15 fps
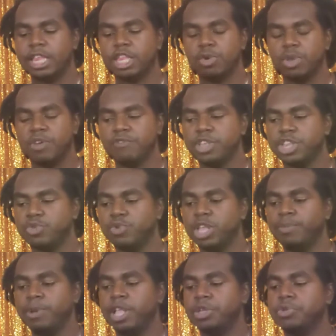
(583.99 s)
So whatever this Queen
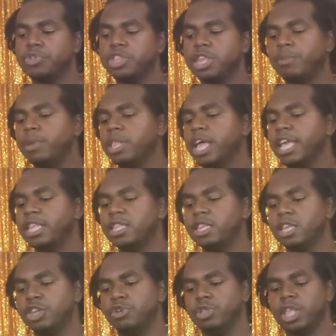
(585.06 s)
of Pentacles symbolizes
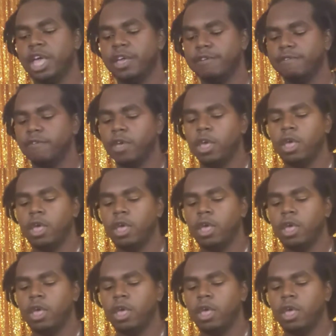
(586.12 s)
in your life,